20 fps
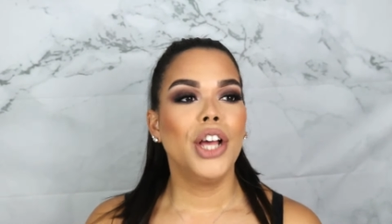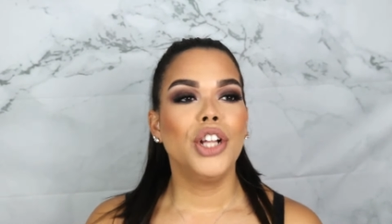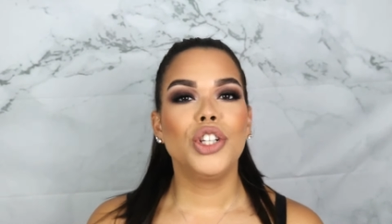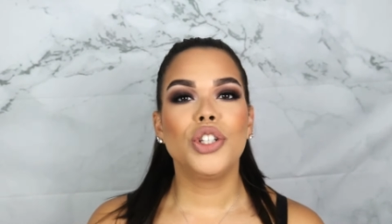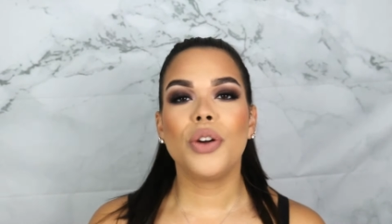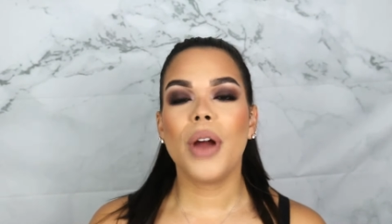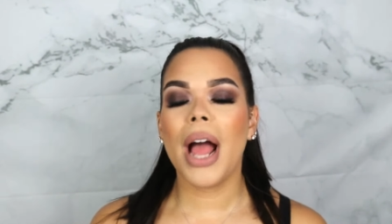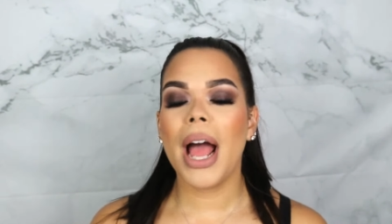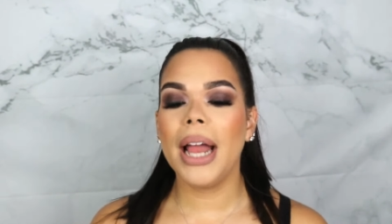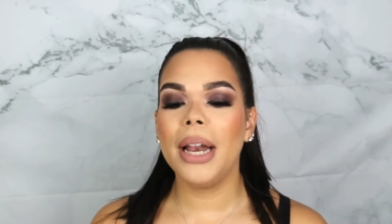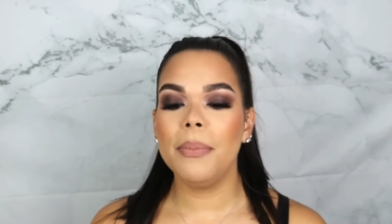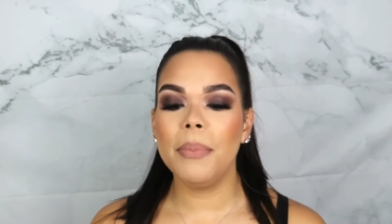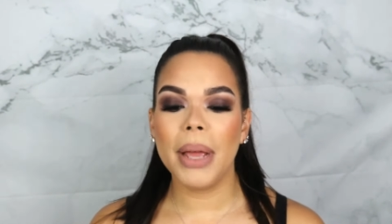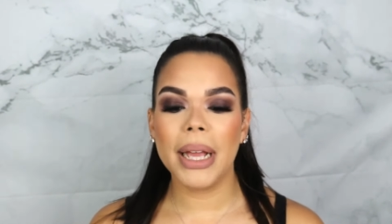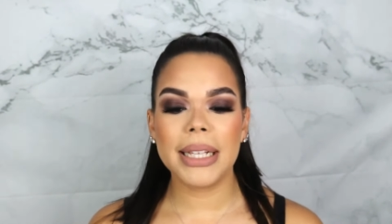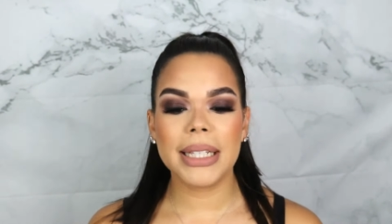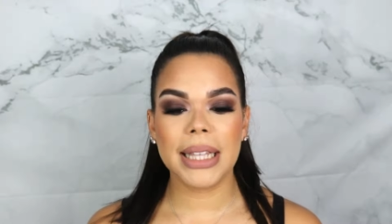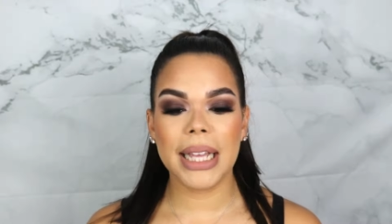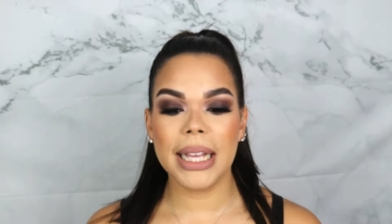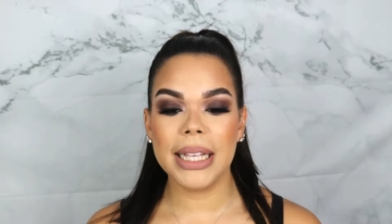try to
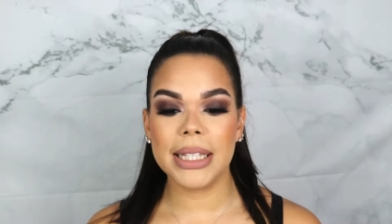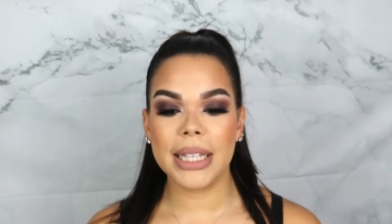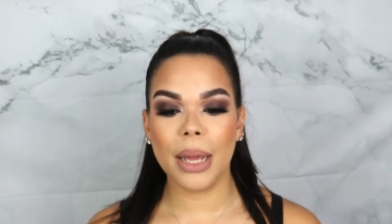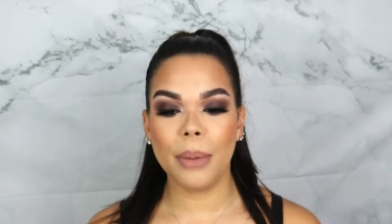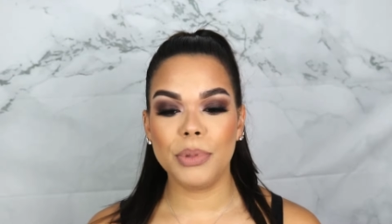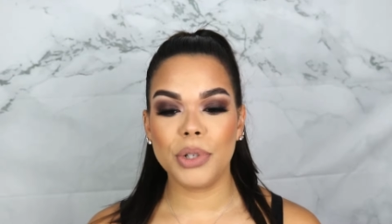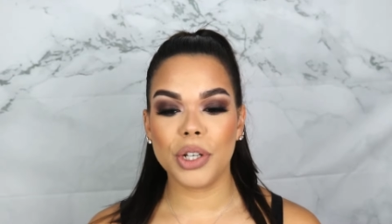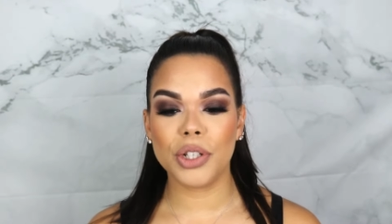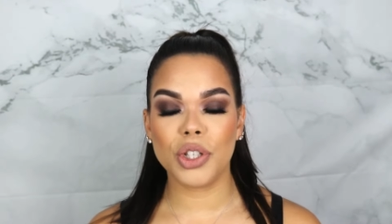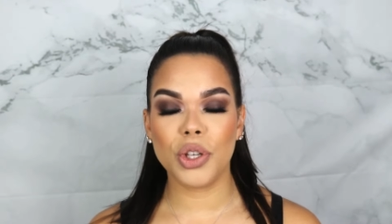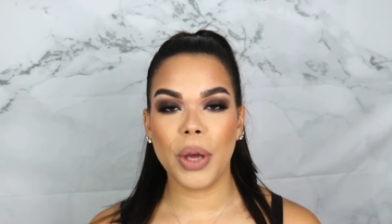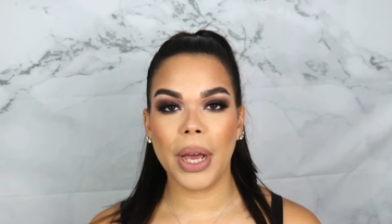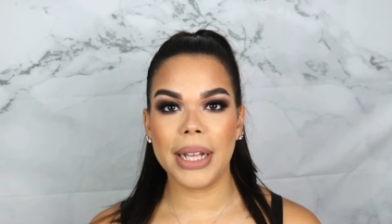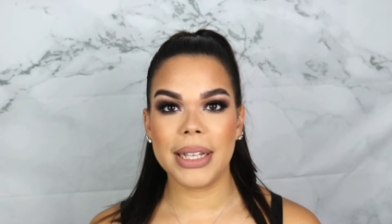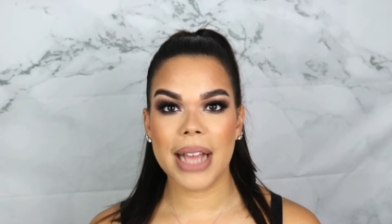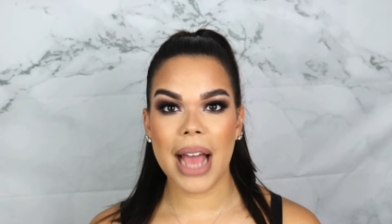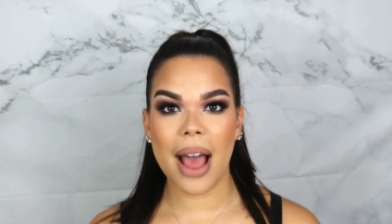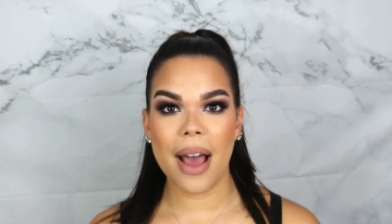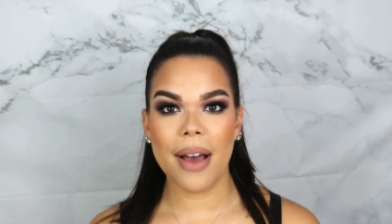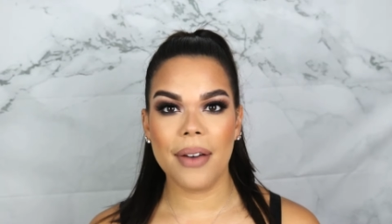mix things up just so you
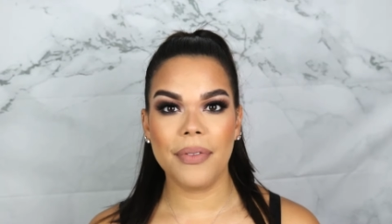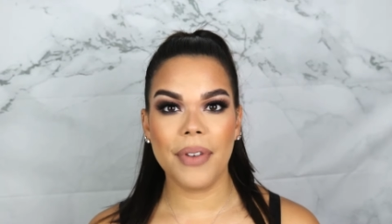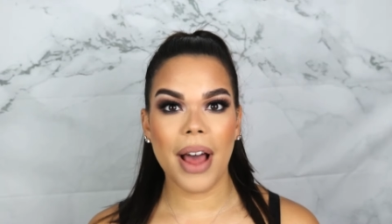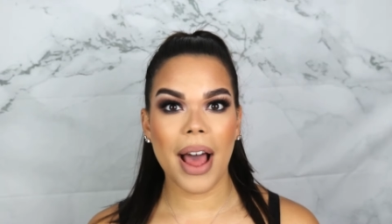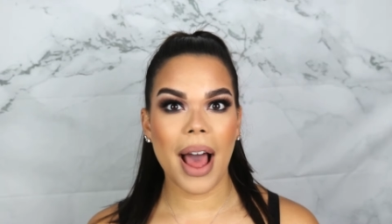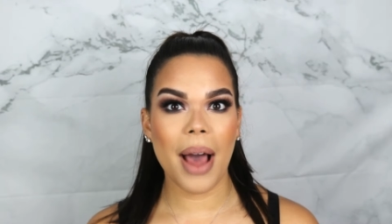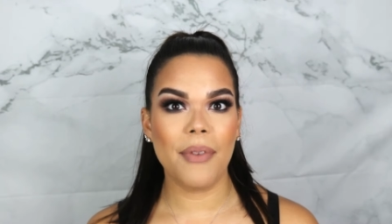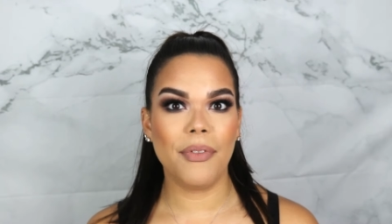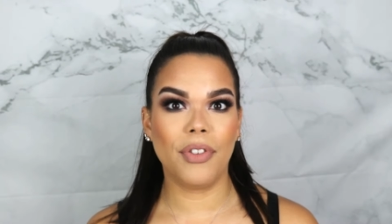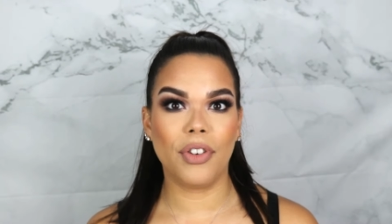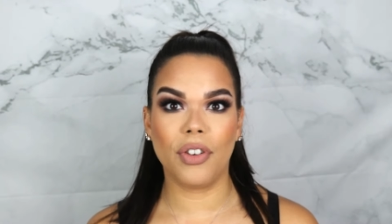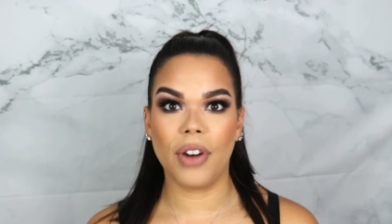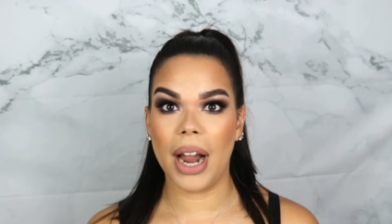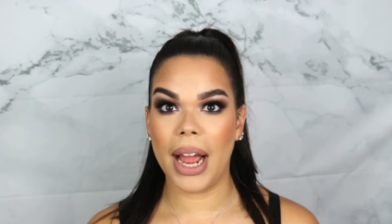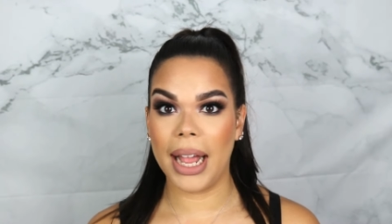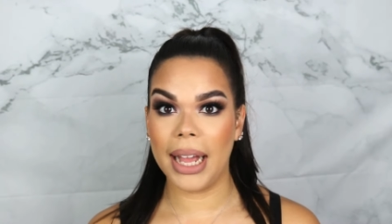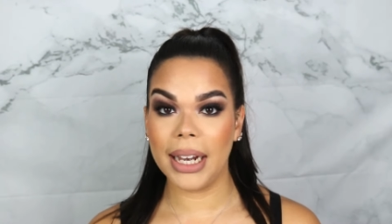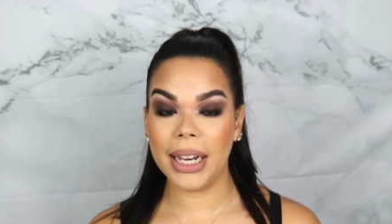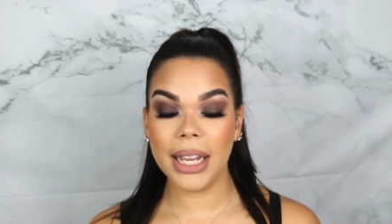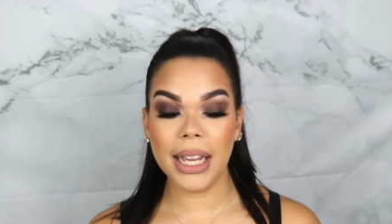guys have
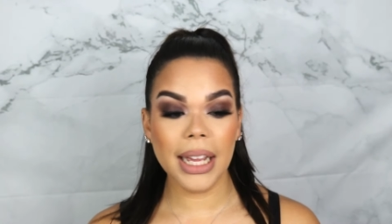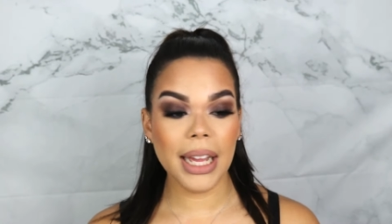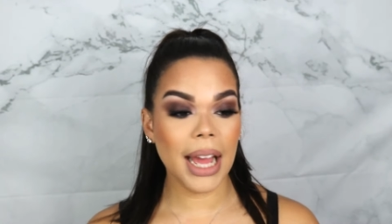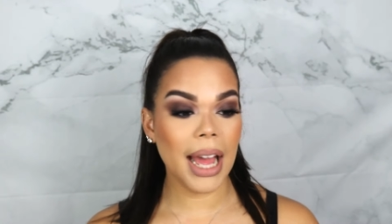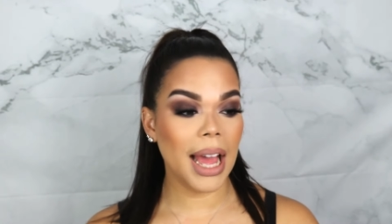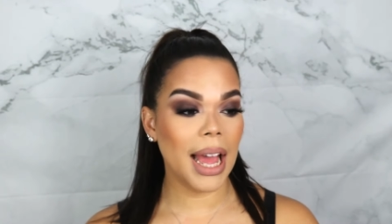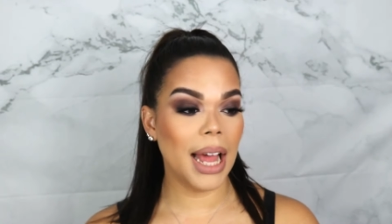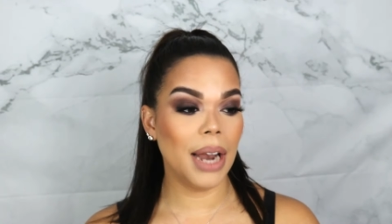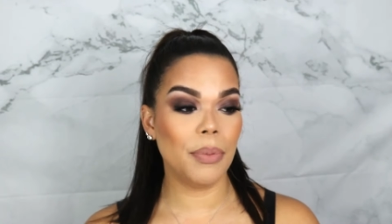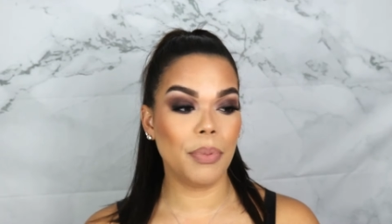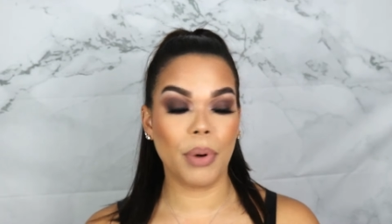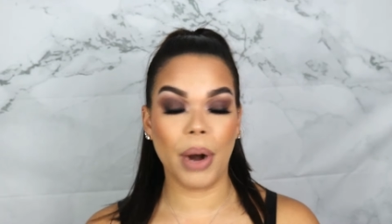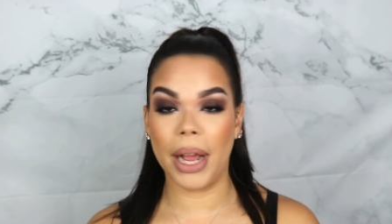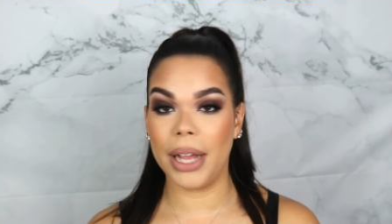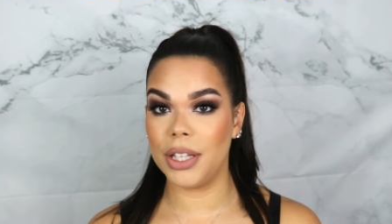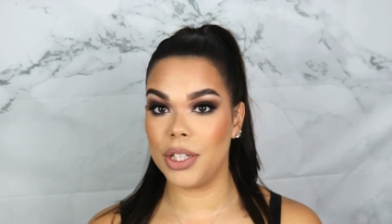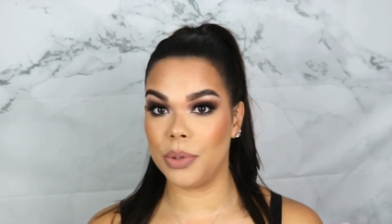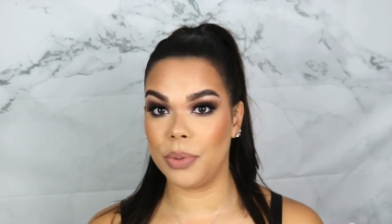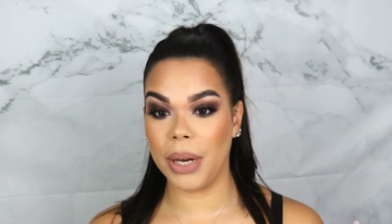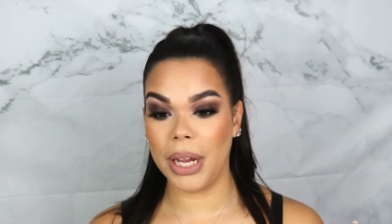variety and
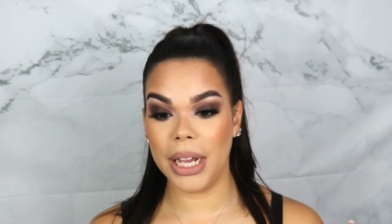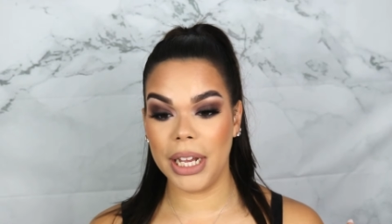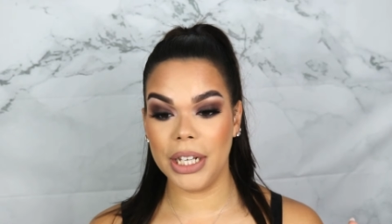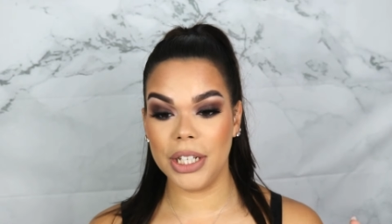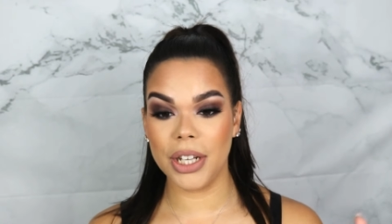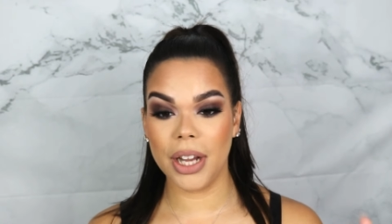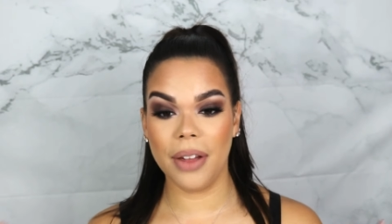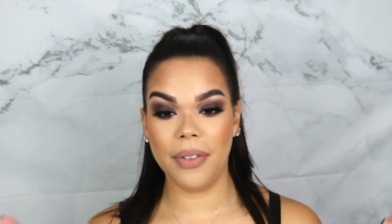price range